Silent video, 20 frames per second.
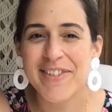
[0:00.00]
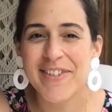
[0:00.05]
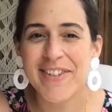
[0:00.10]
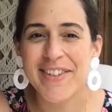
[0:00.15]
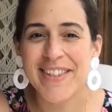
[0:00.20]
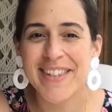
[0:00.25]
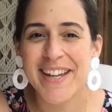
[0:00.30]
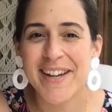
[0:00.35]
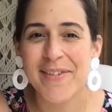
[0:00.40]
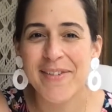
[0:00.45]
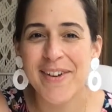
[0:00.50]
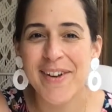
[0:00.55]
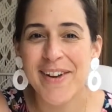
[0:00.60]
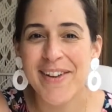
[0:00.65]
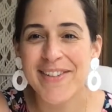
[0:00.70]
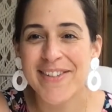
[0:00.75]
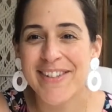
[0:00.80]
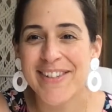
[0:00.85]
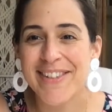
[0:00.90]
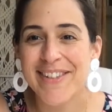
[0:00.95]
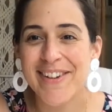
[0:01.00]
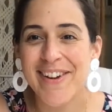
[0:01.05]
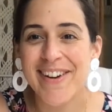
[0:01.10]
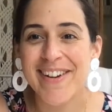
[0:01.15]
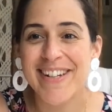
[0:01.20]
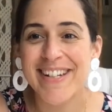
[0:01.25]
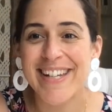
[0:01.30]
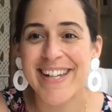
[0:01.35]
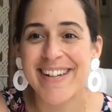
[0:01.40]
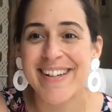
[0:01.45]
just like, we all just
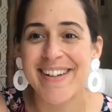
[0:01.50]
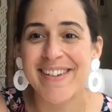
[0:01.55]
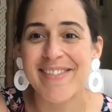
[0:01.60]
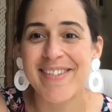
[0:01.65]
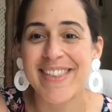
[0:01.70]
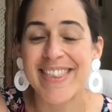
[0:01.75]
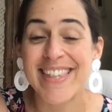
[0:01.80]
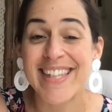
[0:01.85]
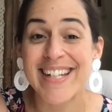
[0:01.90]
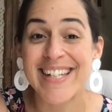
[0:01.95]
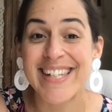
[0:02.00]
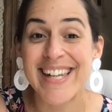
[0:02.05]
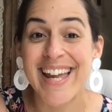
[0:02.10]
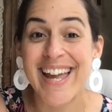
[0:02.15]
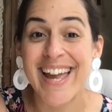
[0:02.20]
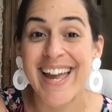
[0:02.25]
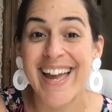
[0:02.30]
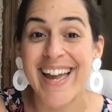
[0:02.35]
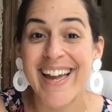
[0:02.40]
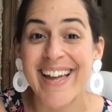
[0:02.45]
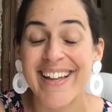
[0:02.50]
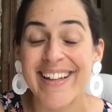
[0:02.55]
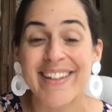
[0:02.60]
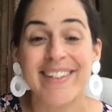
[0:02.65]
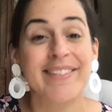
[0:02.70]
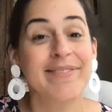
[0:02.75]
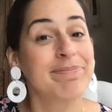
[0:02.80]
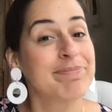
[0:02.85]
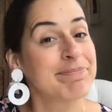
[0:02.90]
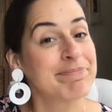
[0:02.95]
started knitting with the
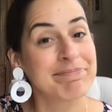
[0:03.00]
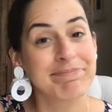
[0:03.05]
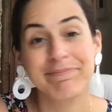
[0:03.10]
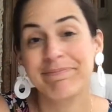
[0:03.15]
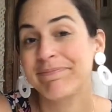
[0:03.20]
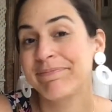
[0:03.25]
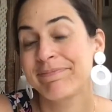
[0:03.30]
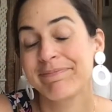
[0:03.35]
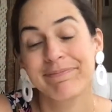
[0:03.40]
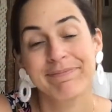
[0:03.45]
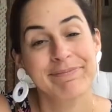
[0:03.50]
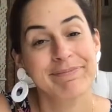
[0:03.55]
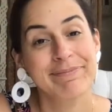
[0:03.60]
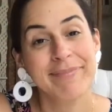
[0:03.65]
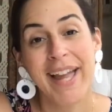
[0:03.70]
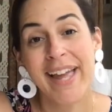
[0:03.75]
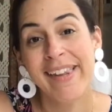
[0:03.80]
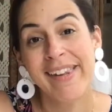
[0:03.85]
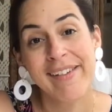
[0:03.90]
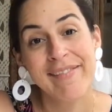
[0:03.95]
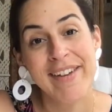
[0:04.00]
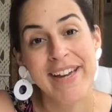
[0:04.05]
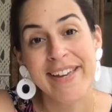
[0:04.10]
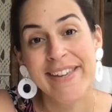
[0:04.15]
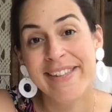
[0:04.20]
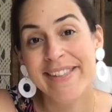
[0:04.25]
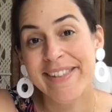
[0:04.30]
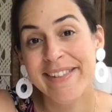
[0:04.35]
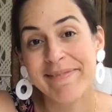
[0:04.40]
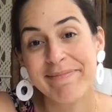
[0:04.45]
tail. I love us.
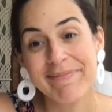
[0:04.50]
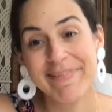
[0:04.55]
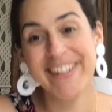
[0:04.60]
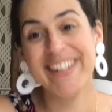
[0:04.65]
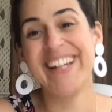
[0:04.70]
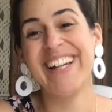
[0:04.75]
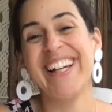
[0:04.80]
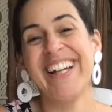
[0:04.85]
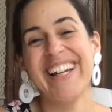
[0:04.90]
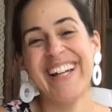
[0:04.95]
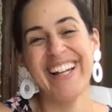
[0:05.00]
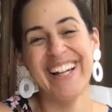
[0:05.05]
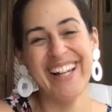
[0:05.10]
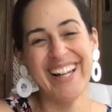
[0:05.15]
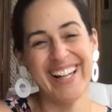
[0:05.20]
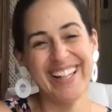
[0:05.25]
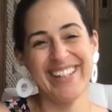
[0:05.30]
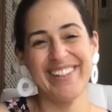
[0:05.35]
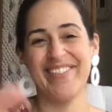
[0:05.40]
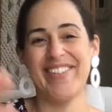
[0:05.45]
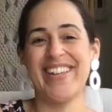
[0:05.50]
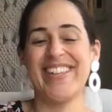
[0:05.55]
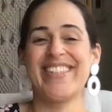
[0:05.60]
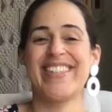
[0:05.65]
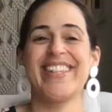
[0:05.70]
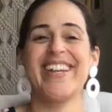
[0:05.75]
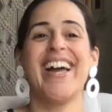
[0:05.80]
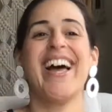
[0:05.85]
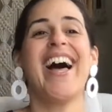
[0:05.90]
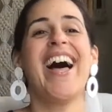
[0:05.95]
I love us.
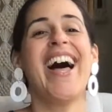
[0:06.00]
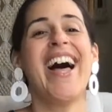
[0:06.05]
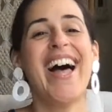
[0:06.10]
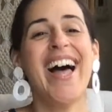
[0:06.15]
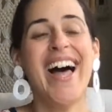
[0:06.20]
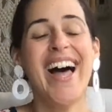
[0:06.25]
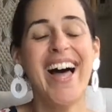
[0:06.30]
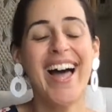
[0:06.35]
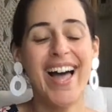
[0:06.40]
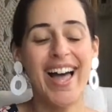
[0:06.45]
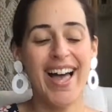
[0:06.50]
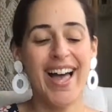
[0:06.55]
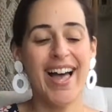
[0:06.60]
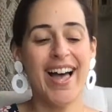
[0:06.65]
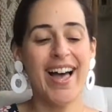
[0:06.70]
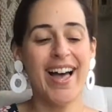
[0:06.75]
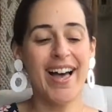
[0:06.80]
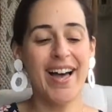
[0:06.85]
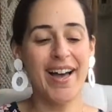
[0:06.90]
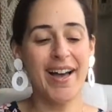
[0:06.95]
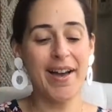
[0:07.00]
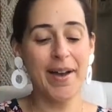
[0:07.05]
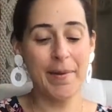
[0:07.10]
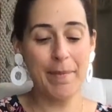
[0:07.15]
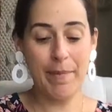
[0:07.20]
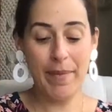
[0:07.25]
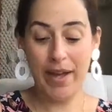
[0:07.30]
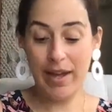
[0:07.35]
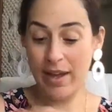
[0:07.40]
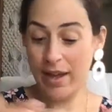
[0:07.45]

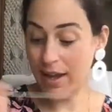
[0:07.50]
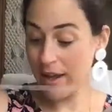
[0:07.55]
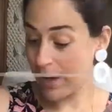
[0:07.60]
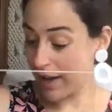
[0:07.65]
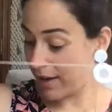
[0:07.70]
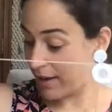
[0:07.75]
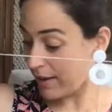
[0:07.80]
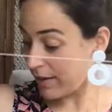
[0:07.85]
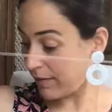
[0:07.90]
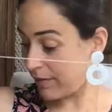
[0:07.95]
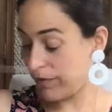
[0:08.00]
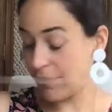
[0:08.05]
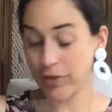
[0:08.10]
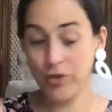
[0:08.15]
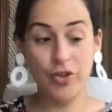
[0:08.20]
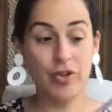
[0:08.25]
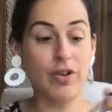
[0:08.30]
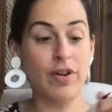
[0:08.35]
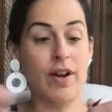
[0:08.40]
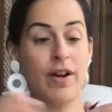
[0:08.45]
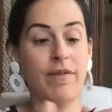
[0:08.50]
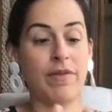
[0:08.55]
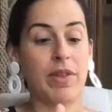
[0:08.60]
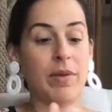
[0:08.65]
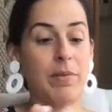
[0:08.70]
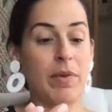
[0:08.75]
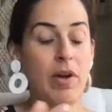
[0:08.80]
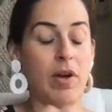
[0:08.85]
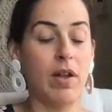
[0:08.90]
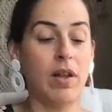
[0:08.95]
I for sure have the
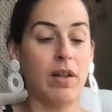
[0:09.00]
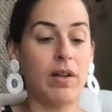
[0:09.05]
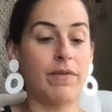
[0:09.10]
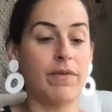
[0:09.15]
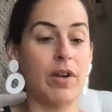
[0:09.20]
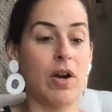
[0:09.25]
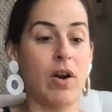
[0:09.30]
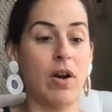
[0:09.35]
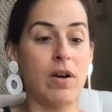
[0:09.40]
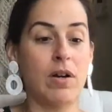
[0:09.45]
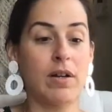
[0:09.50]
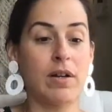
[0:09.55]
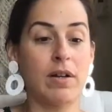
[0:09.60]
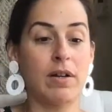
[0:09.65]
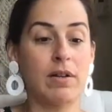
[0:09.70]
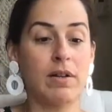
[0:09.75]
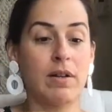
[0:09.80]
ball of yarn,